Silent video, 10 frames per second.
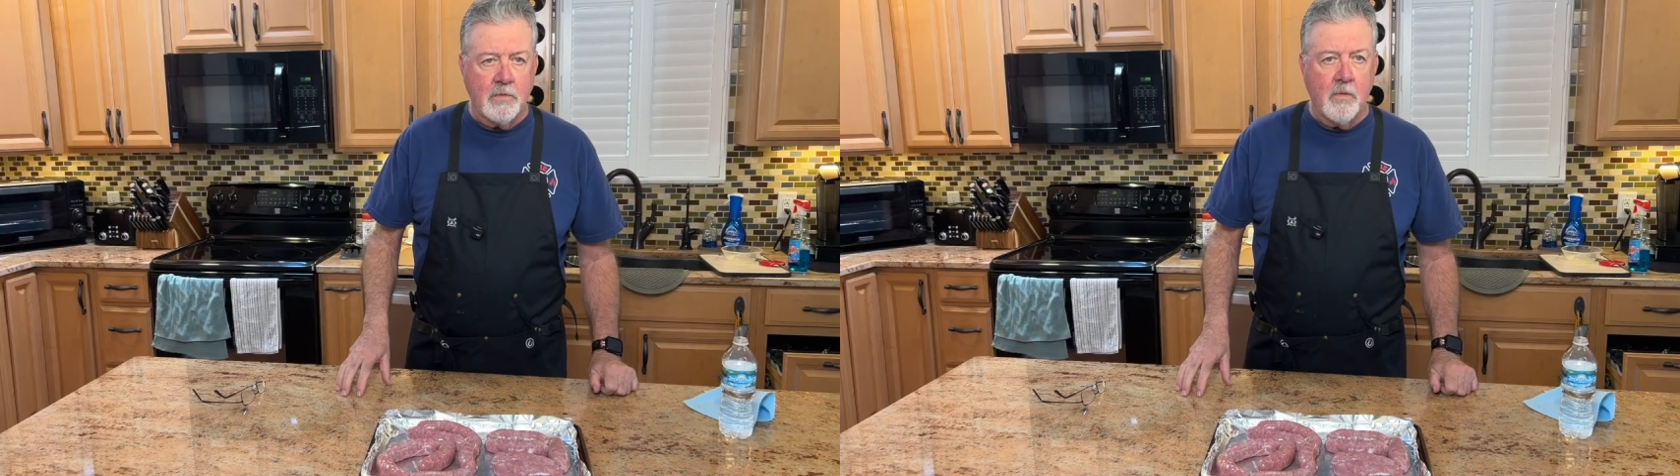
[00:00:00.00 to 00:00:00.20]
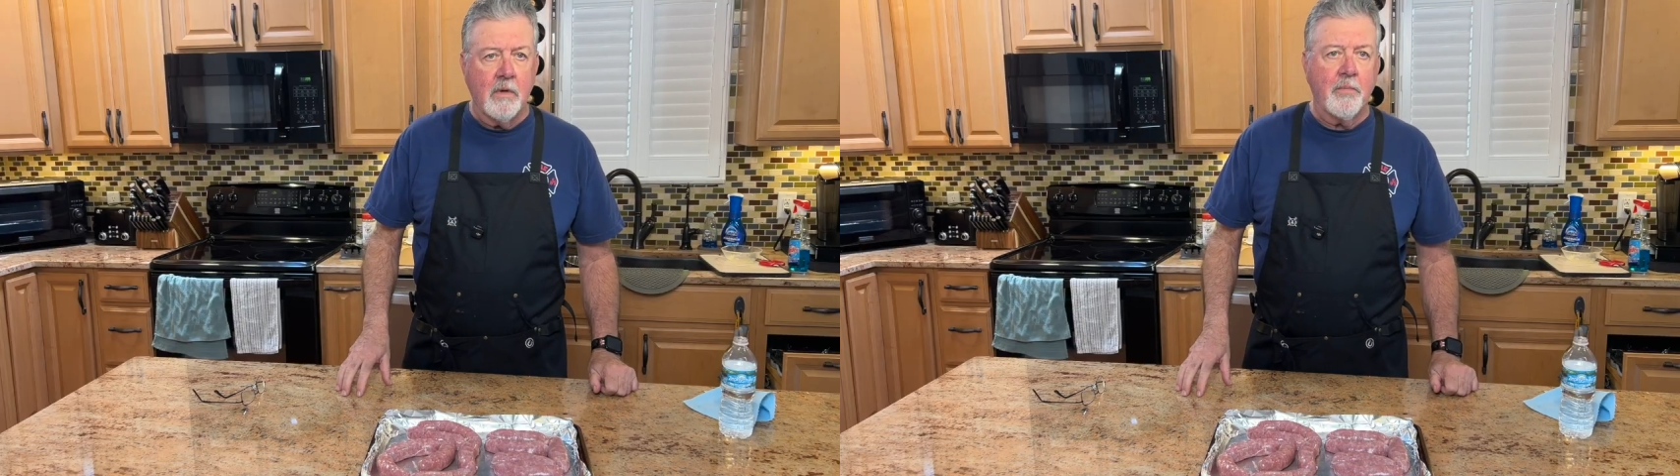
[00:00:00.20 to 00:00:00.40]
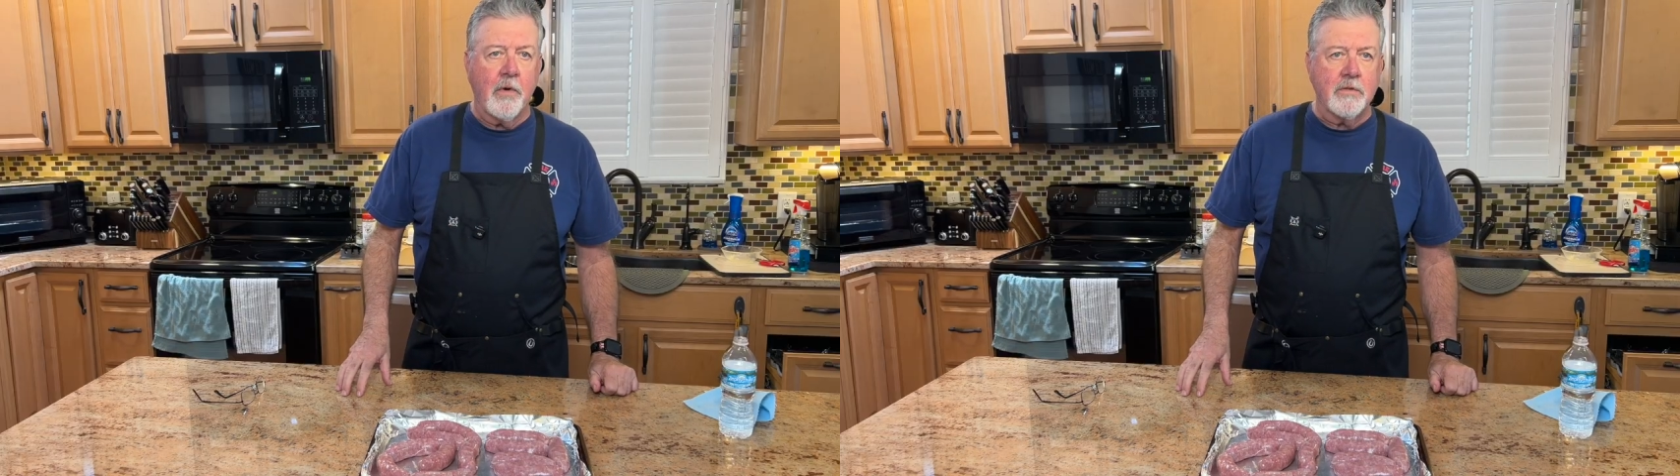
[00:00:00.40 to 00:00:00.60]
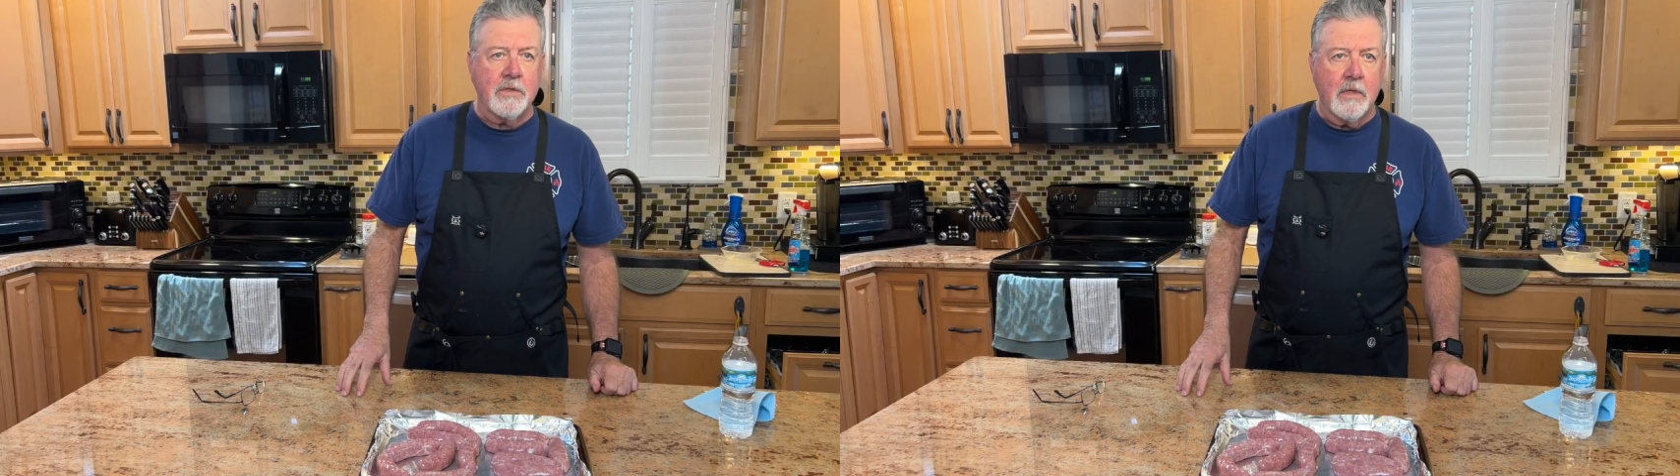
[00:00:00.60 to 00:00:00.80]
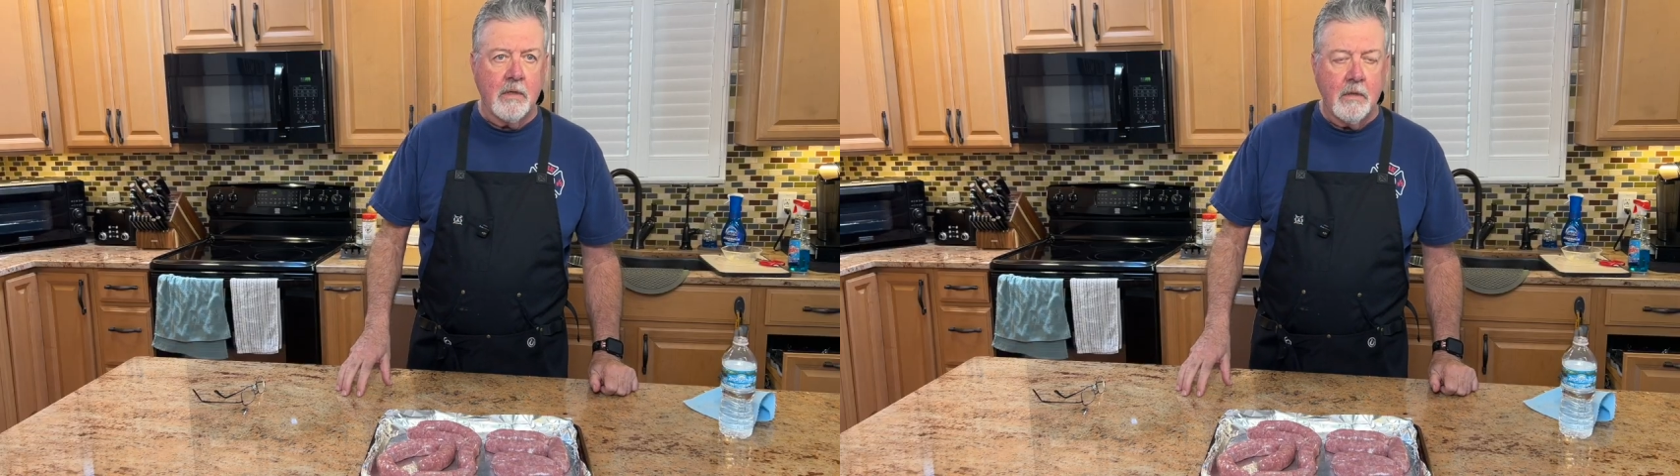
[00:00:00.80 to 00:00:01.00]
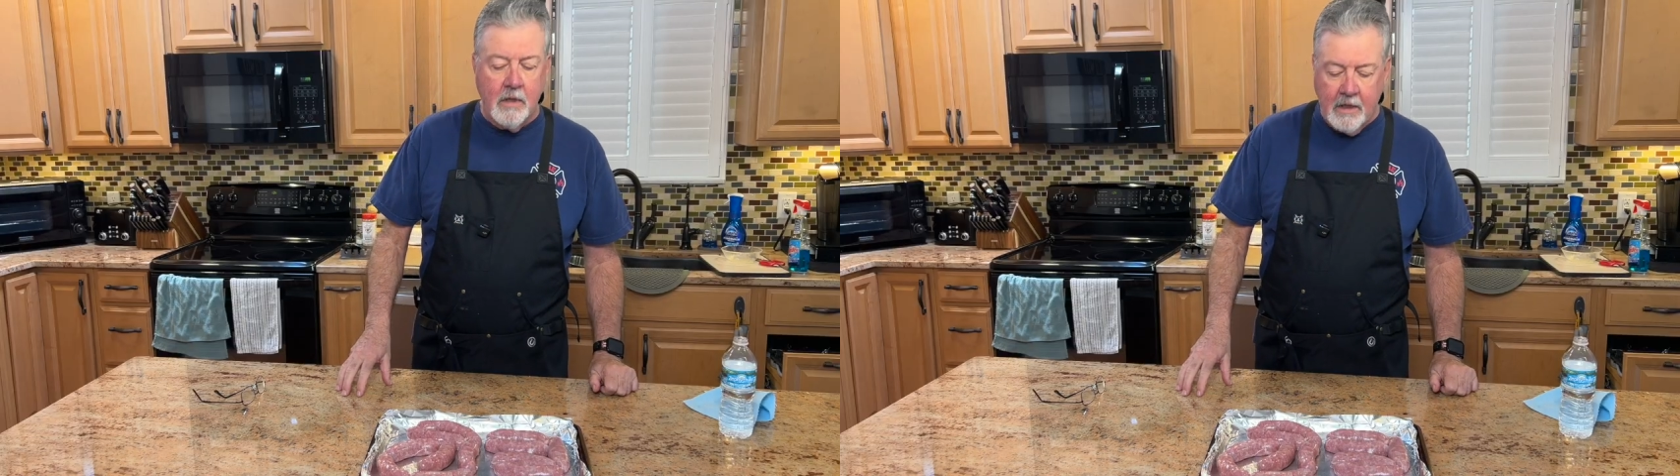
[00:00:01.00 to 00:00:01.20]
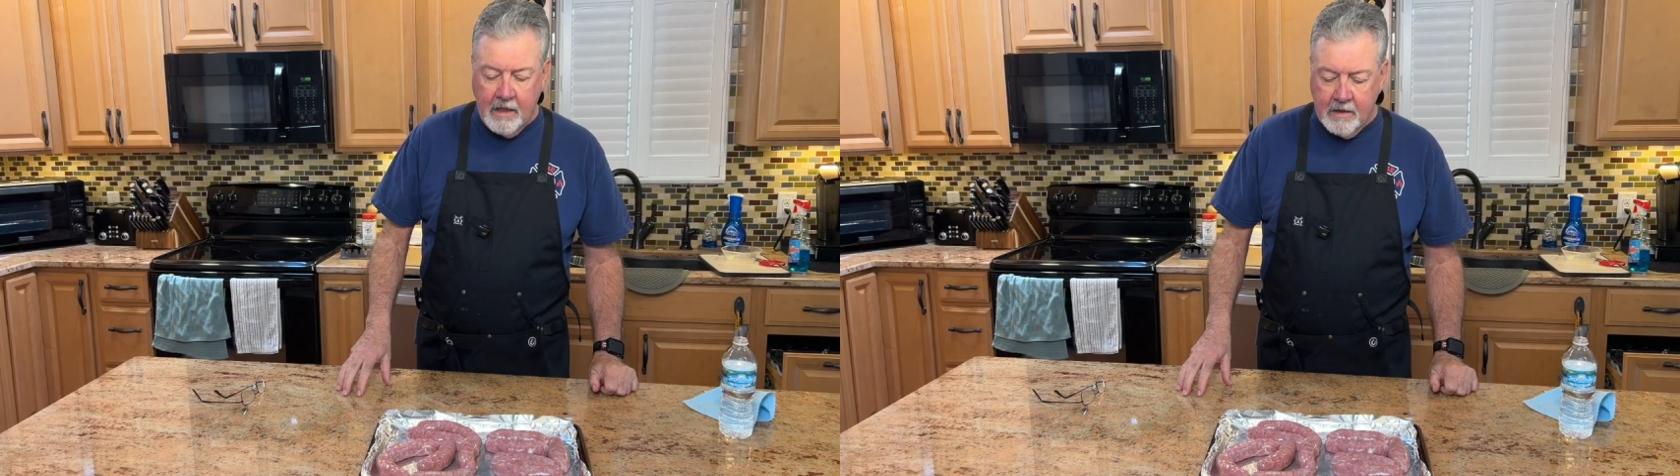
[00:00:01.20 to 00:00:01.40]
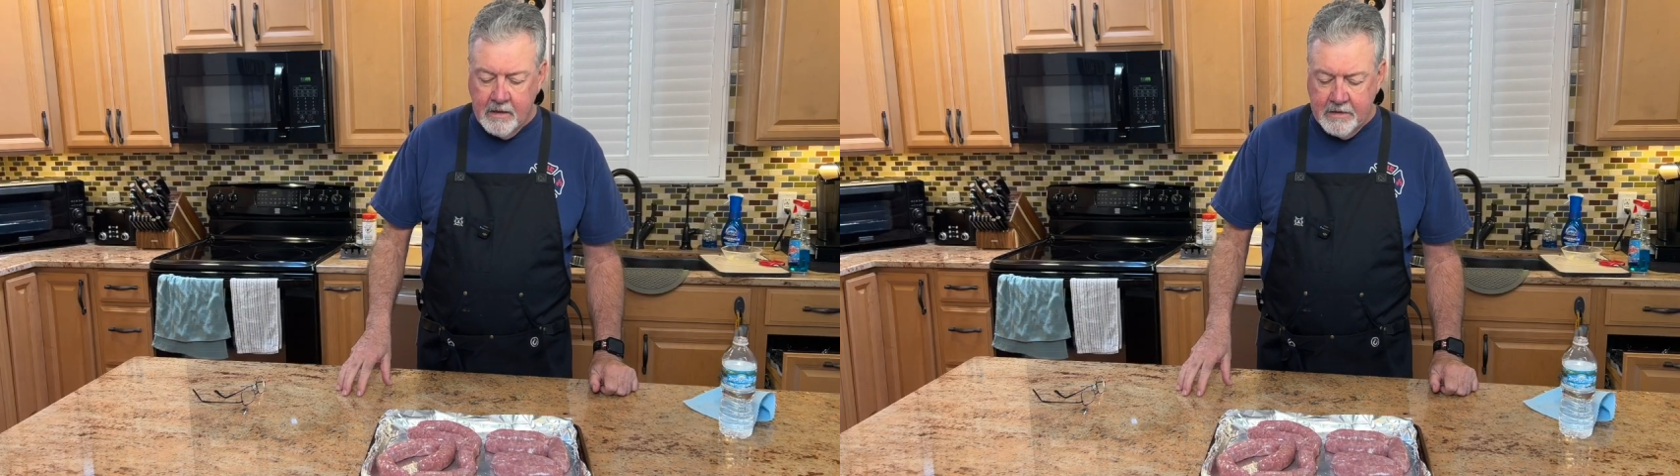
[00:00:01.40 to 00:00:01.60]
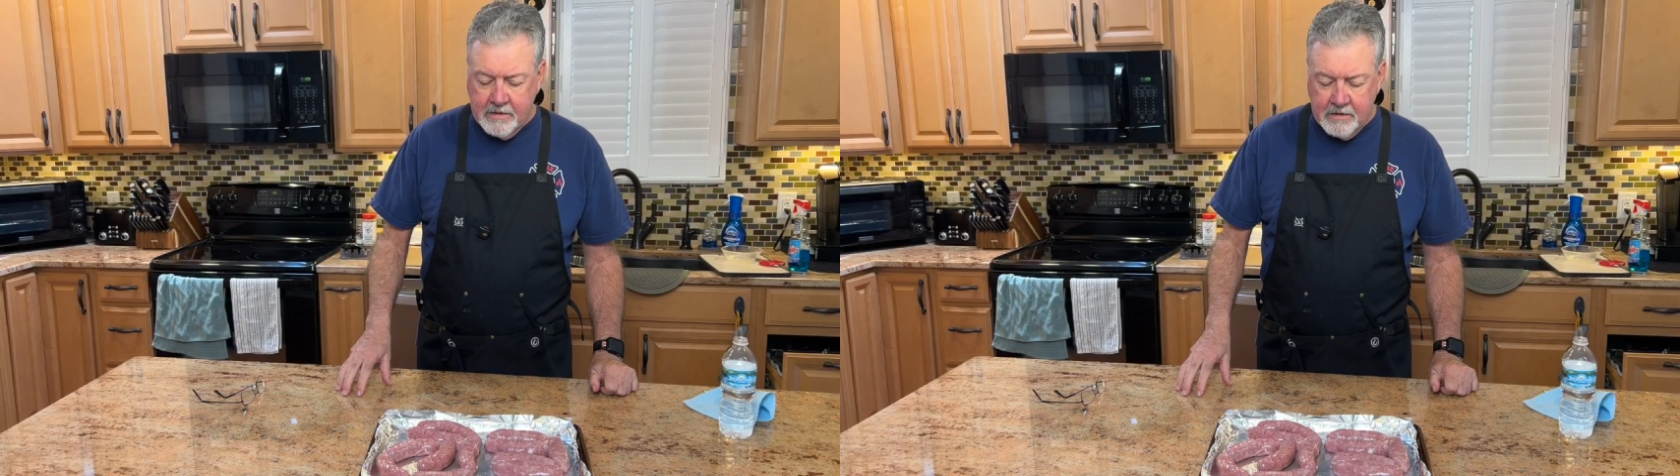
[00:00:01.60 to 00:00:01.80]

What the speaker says: One person, Lisa,